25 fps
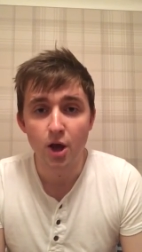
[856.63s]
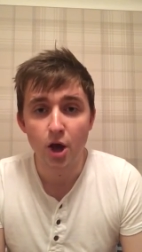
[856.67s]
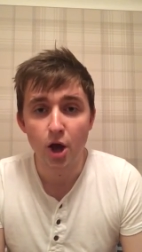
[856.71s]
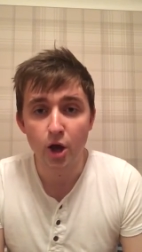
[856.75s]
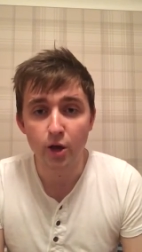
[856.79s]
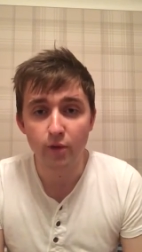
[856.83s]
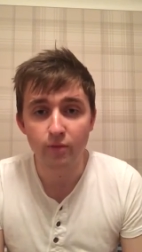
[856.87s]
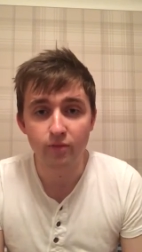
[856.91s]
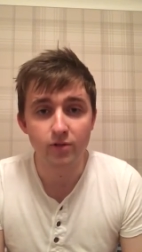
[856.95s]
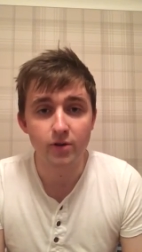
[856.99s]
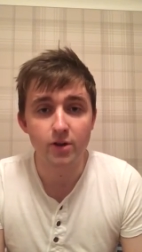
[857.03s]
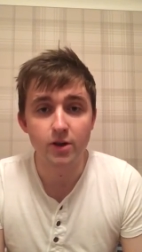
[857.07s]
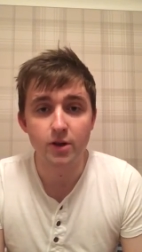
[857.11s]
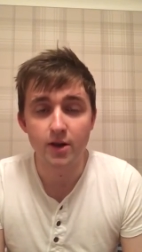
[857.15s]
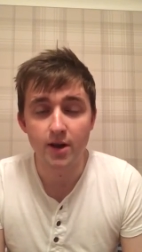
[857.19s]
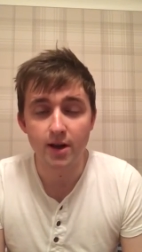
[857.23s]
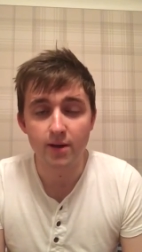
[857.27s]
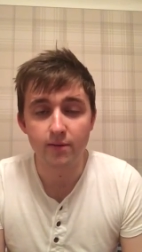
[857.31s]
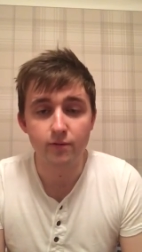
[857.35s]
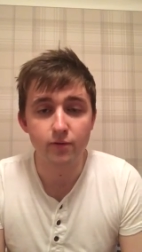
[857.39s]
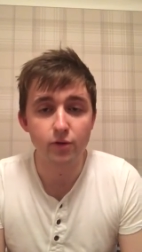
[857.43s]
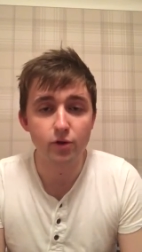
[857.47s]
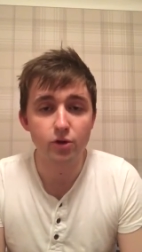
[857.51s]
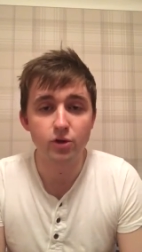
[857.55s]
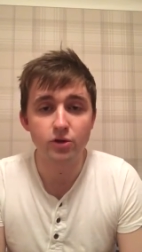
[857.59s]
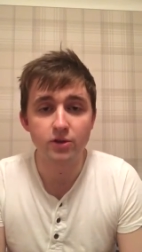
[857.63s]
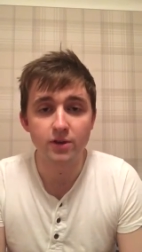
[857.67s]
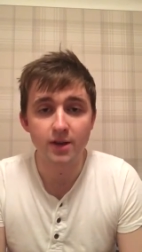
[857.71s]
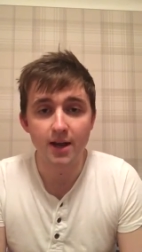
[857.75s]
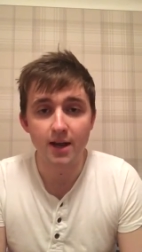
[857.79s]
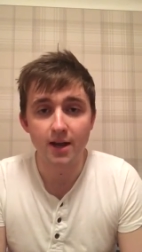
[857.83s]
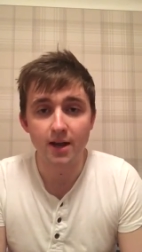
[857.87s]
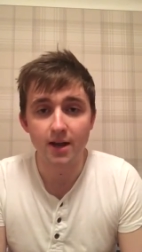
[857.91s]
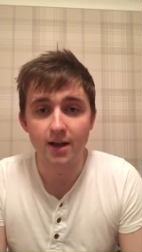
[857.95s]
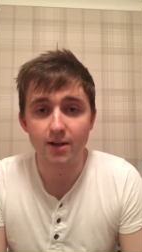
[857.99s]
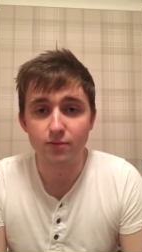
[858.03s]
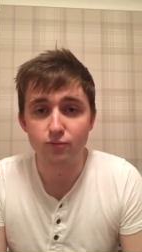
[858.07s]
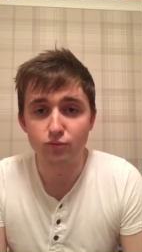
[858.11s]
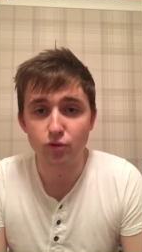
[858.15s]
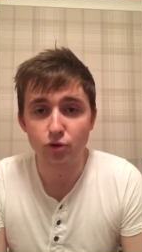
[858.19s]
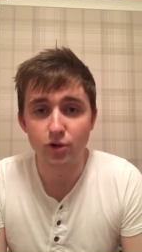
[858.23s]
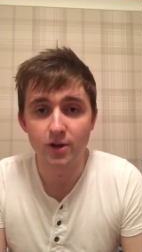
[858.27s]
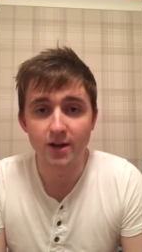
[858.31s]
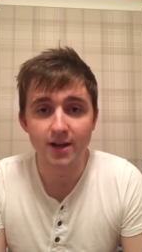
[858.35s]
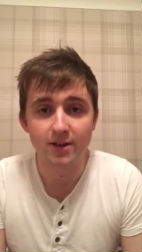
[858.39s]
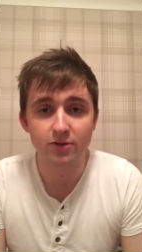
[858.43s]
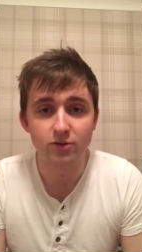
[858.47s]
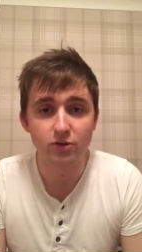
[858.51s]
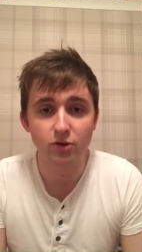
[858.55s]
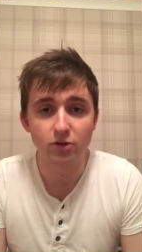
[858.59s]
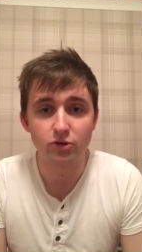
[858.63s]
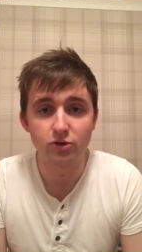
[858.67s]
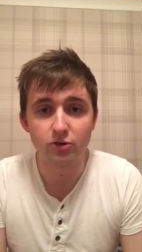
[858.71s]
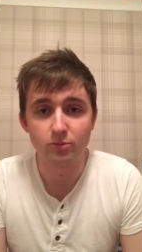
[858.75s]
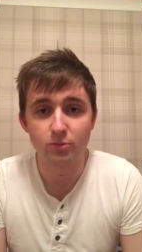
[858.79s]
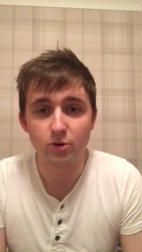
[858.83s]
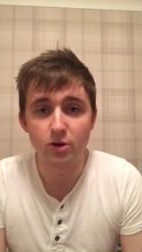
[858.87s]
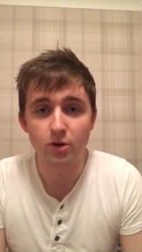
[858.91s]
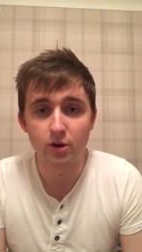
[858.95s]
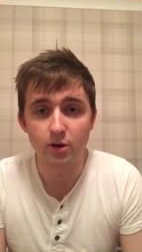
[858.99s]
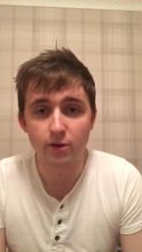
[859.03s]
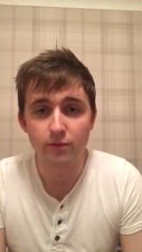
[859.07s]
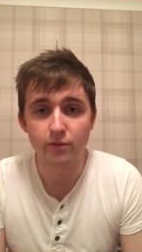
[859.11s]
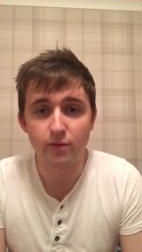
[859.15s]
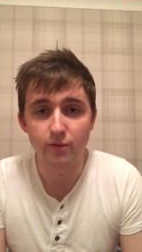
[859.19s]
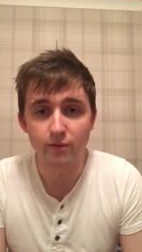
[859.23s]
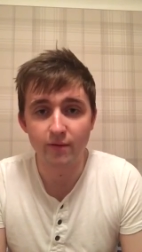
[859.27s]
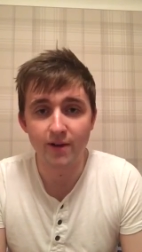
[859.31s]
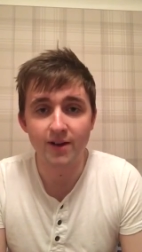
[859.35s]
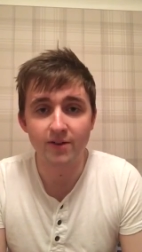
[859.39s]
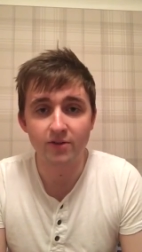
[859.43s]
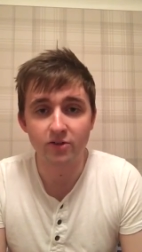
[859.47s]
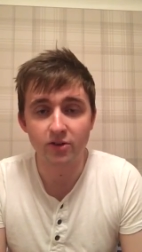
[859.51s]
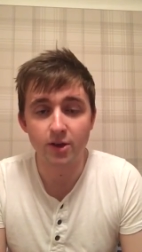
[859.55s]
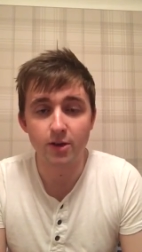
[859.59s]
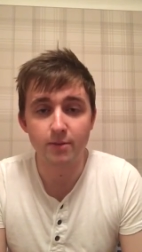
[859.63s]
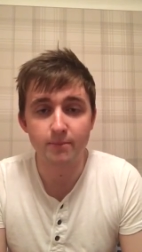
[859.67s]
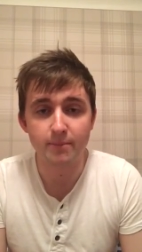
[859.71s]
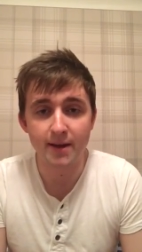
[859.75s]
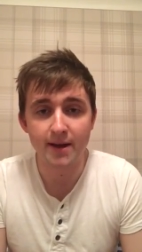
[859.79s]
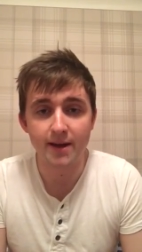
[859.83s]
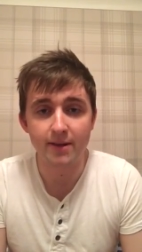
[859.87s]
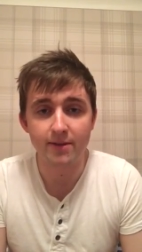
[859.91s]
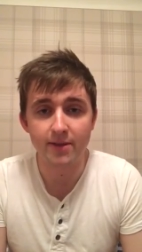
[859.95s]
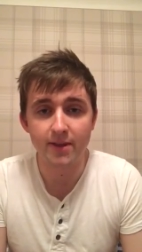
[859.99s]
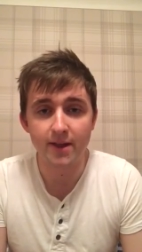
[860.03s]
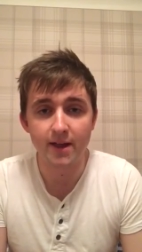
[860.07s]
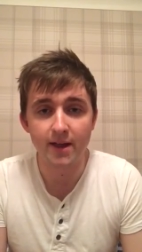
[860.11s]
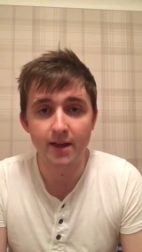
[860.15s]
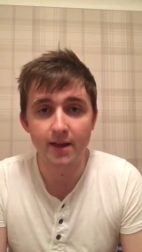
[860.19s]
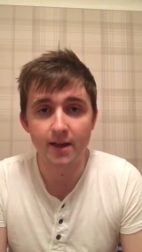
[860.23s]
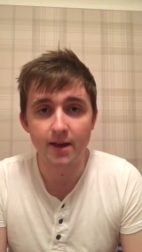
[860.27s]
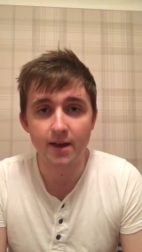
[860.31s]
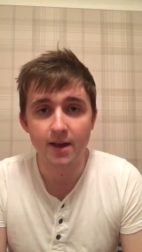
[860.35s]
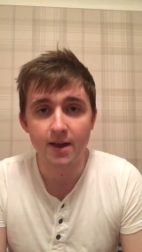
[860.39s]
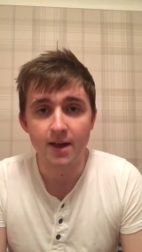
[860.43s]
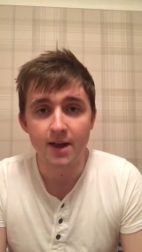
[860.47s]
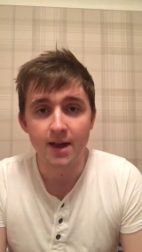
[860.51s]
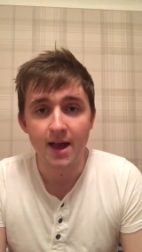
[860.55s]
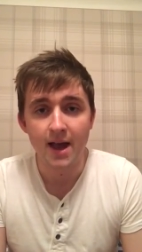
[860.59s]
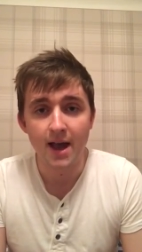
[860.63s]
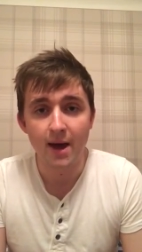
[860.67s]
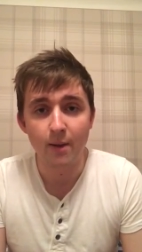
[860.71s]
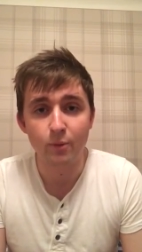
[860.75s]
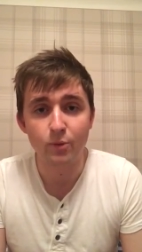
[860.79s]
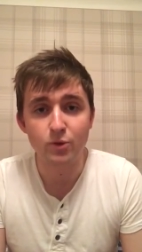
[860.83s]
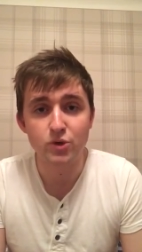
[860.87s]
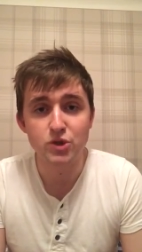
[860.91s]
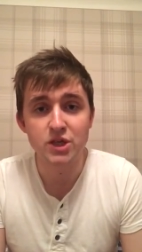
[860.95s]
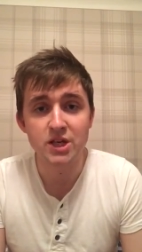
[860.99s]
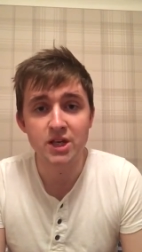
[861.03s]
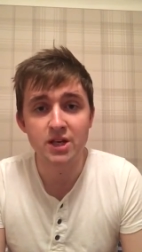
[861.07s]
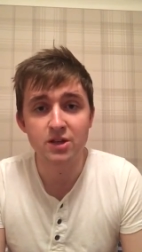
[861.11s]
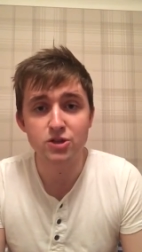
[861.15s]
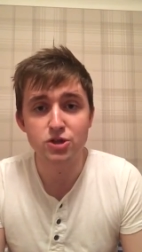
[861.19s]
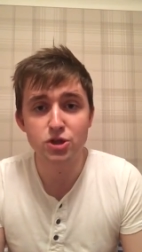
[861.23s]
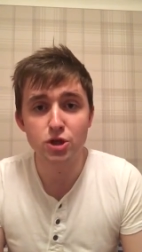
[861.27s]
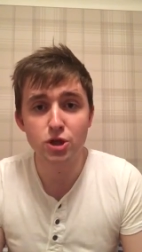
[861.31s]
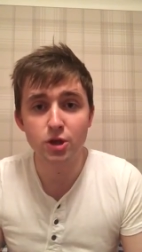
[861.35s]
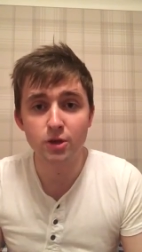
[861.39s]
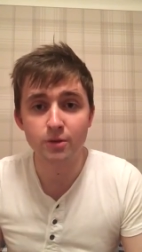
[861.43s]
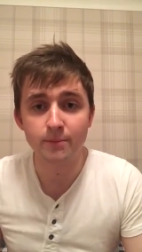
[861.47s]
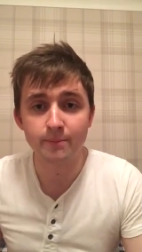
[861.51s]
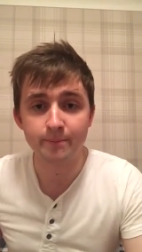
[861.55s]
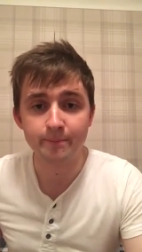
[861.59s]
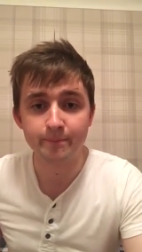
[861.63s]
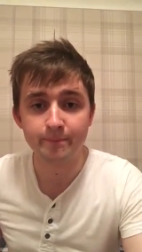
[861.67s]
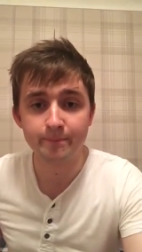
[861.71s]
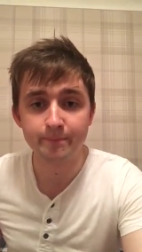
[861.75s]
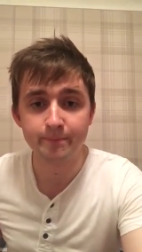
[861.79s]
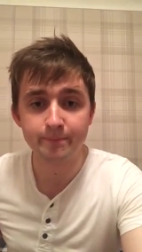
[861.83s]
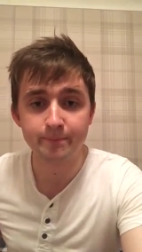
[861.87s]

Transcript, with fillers: Hopefully you have a good day at Royal Ascot tomorrow if you fancy a bet there. And we'll see you soon.